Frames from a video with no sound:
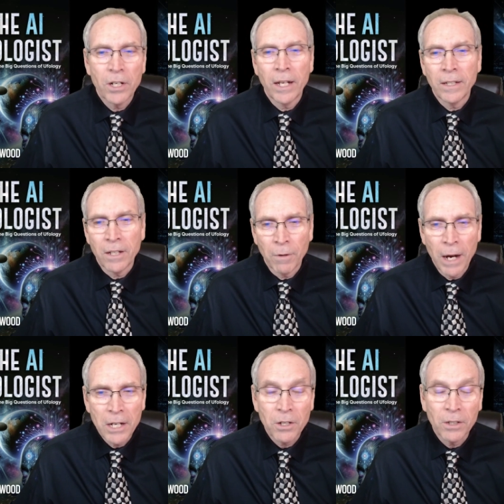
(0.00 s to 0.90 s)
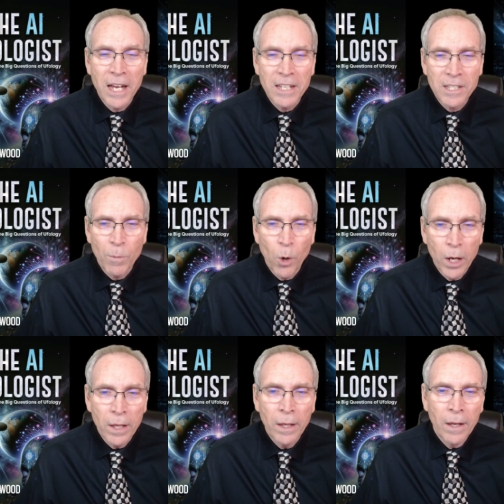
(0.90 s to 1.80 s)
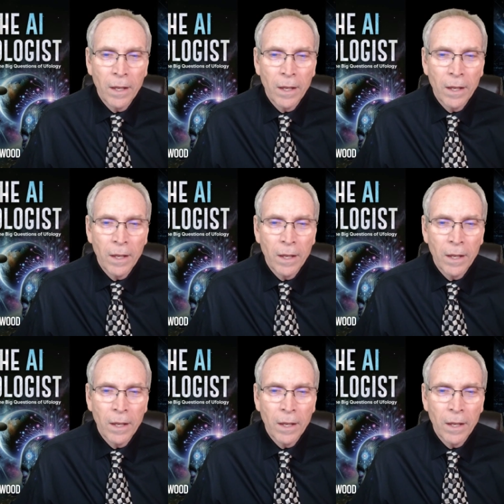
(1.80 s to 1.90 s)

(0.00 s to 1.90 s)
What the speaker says: and congressional testimony,